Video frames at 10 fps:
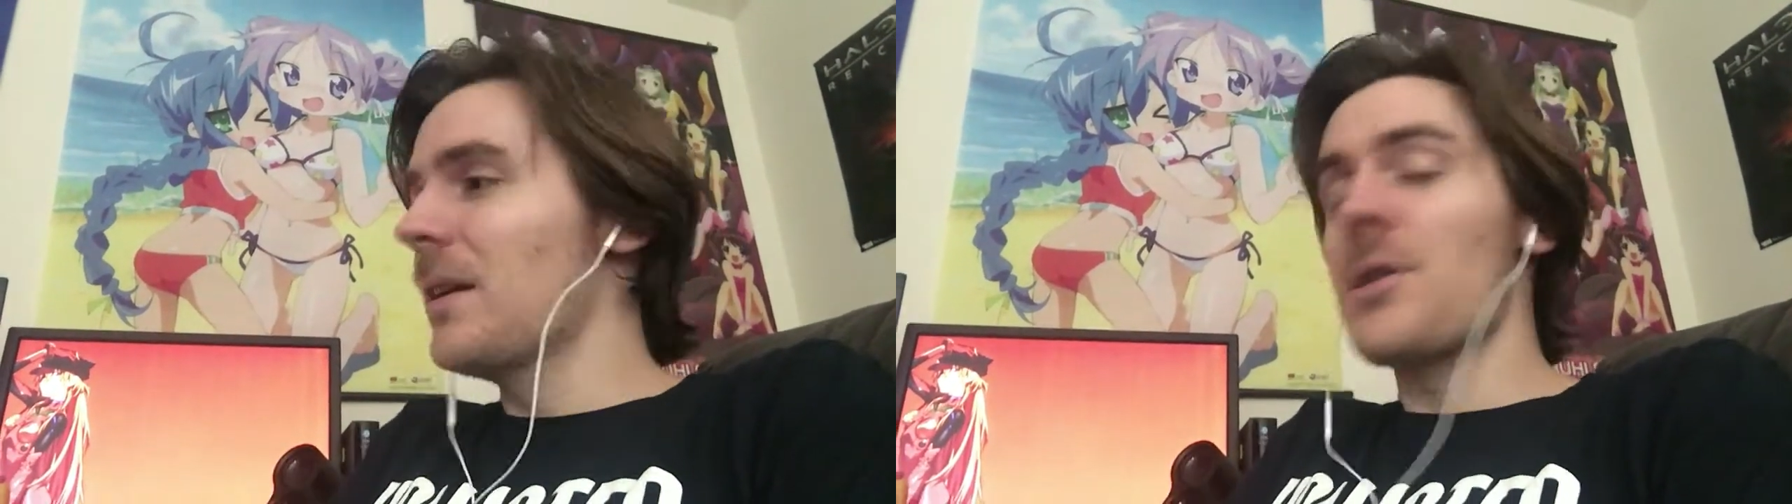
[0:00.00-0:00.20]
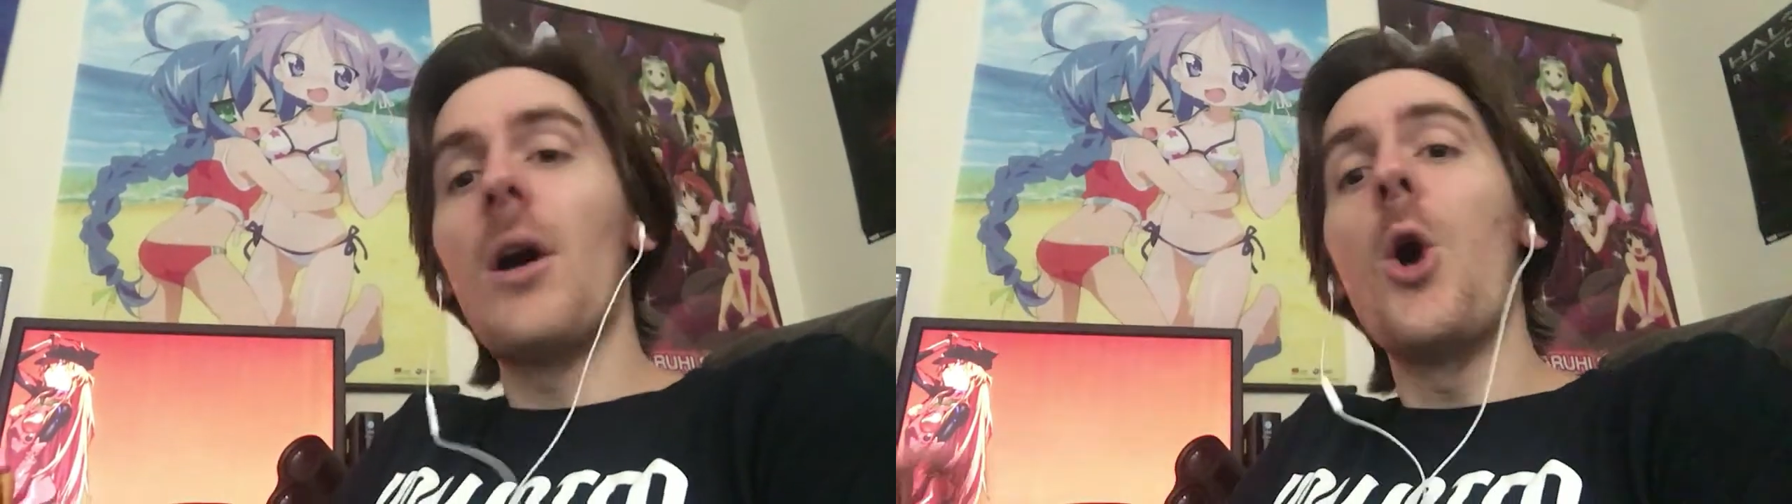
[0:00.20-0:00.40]

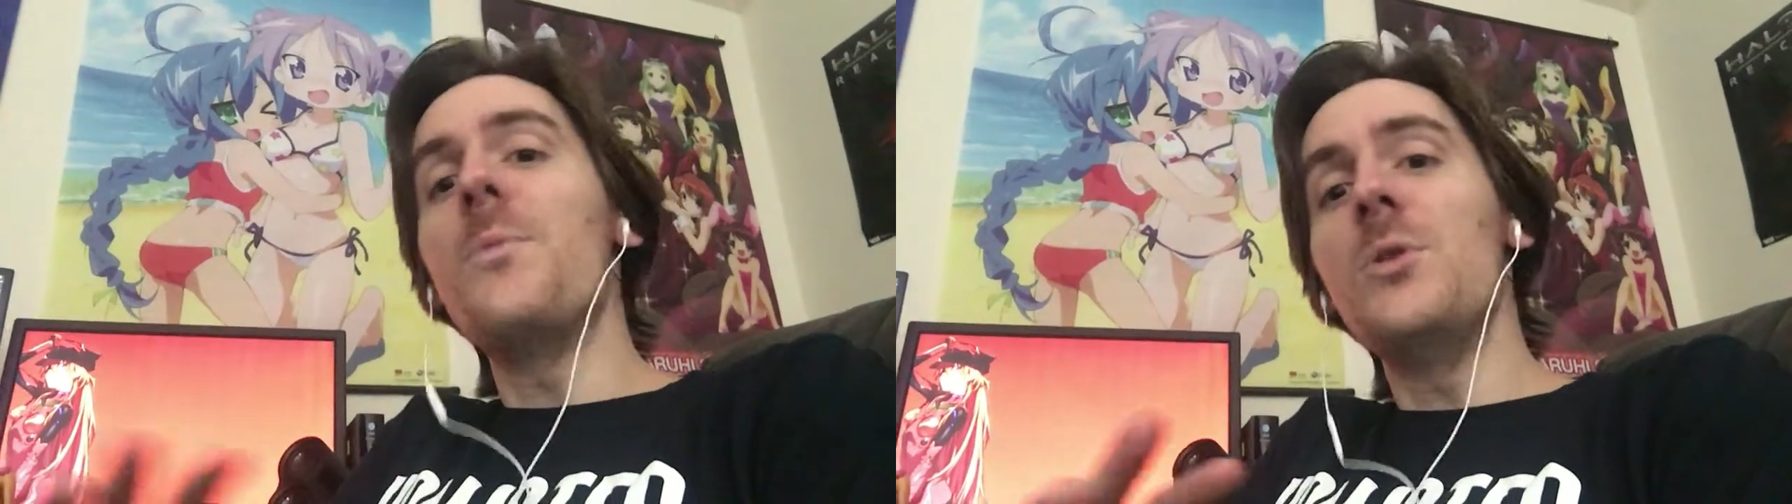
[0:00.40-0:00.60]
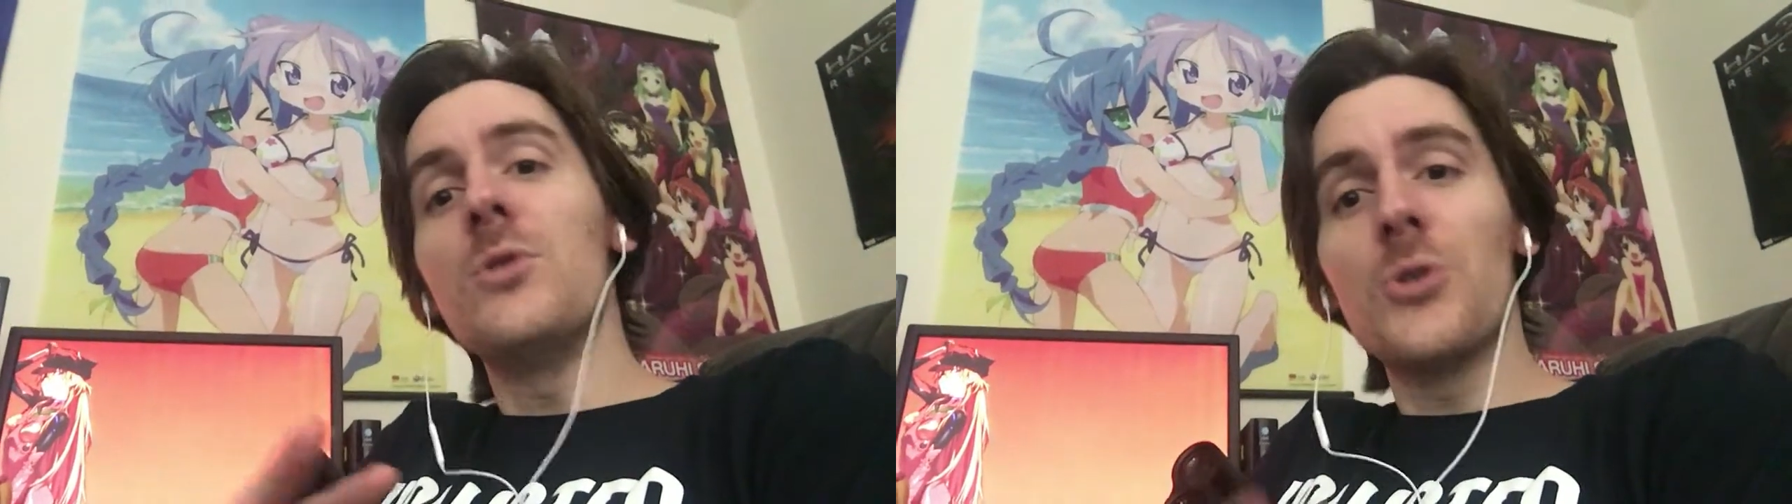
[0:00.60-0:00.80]
So I hope
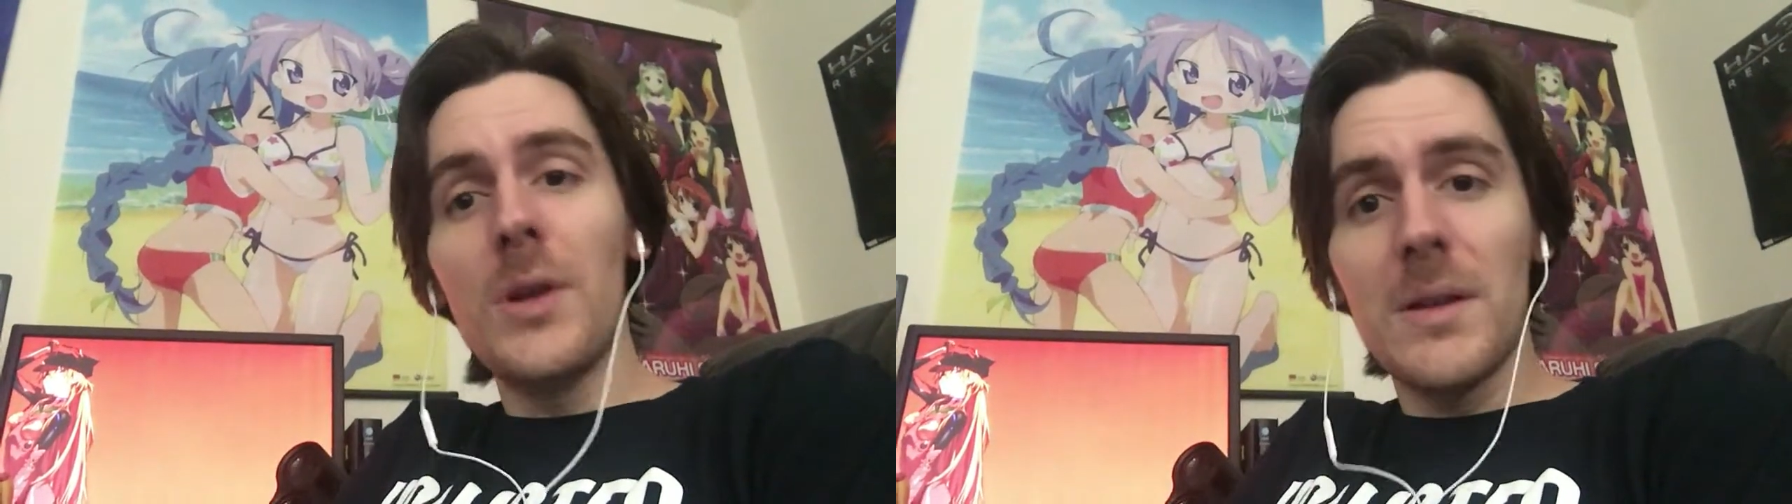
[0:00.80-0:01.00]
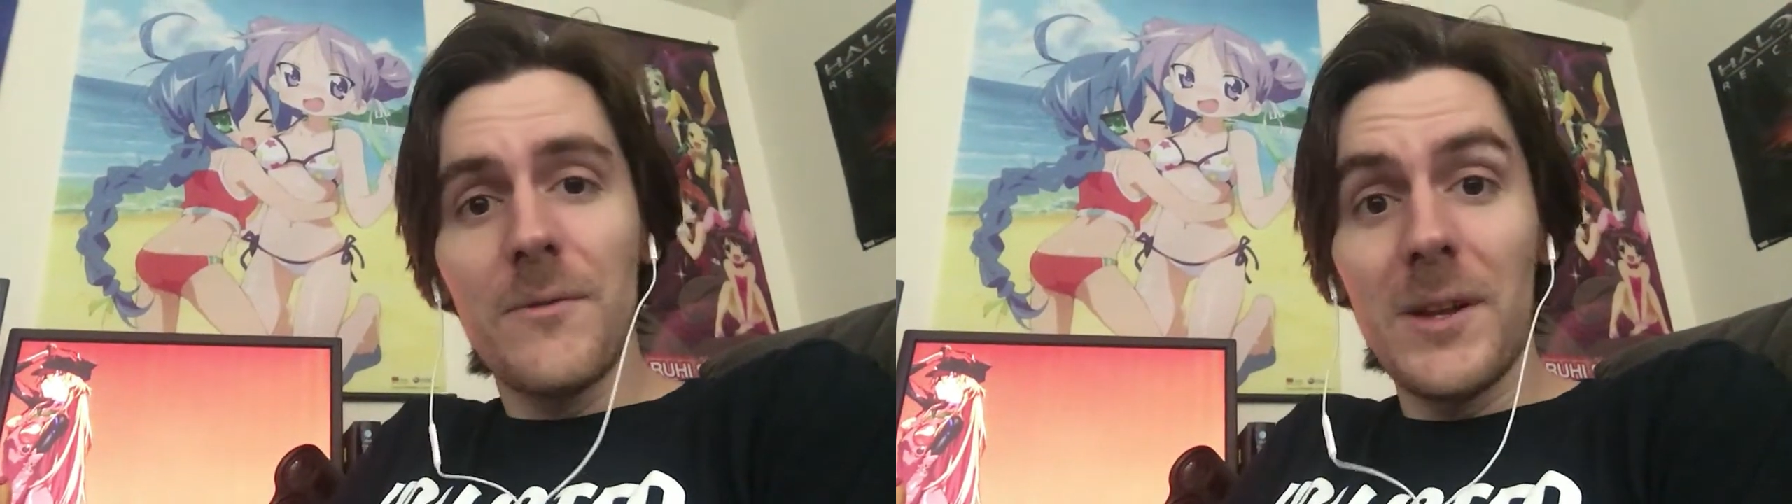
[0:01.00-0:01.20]
you enjoyed
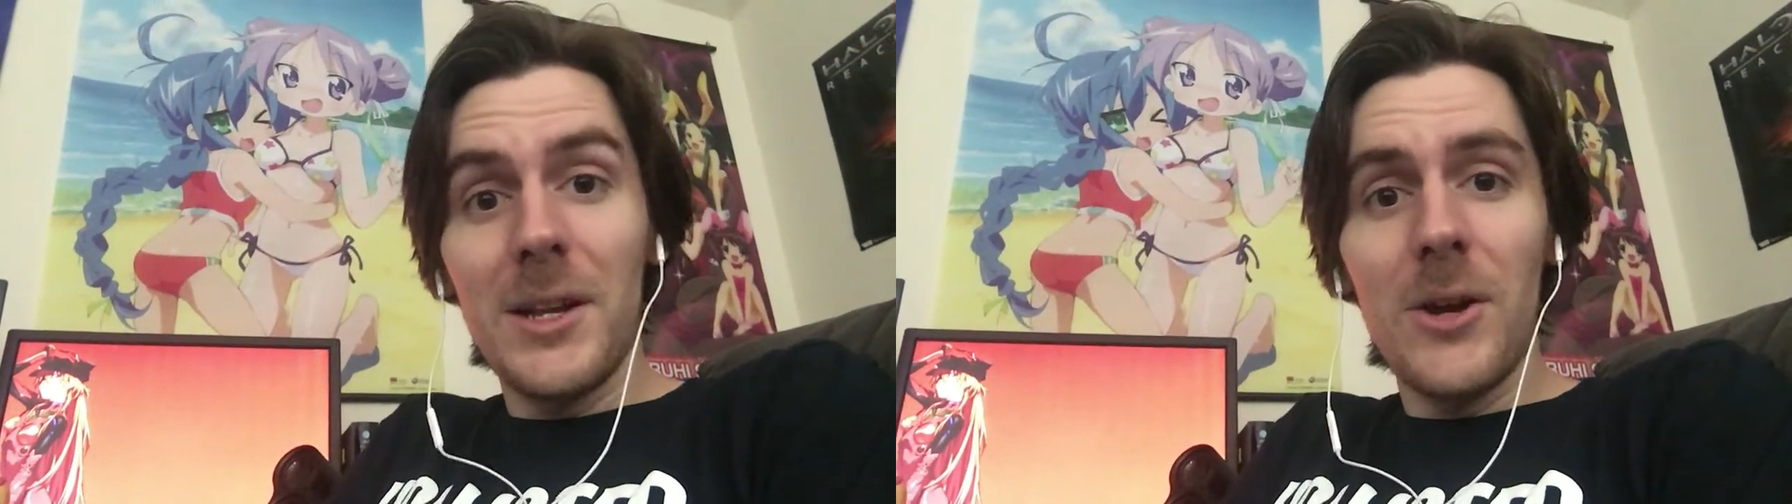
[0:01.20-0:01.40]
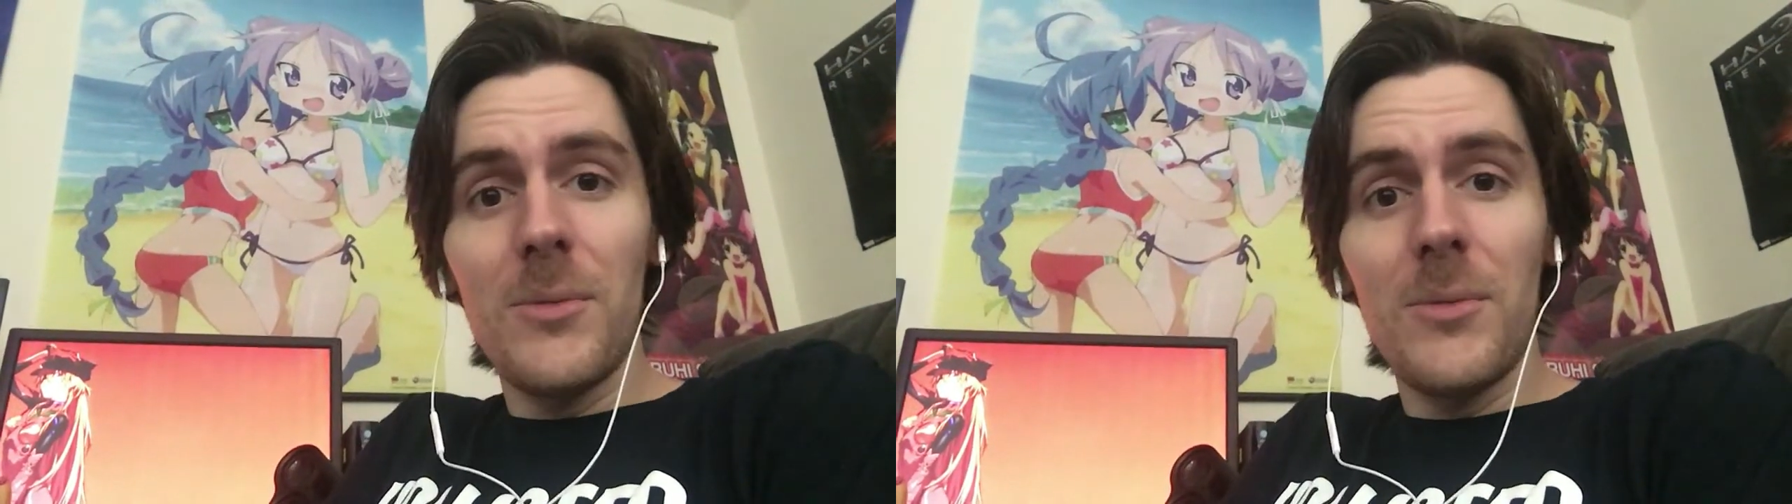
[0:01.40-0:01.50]
this video,